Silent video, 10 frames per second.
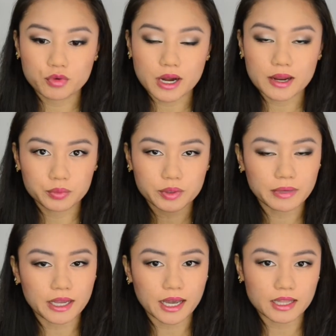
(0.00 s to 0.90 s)
I put
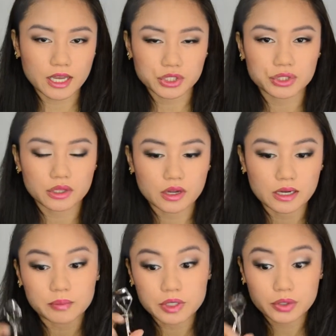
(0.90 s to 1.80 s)
my eyelashes on,
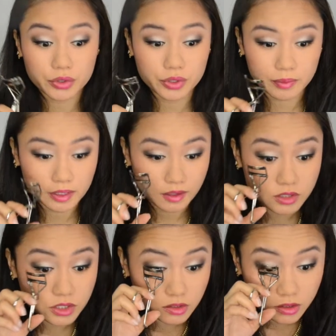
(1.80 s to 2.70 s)
I'm going to curl my lashes.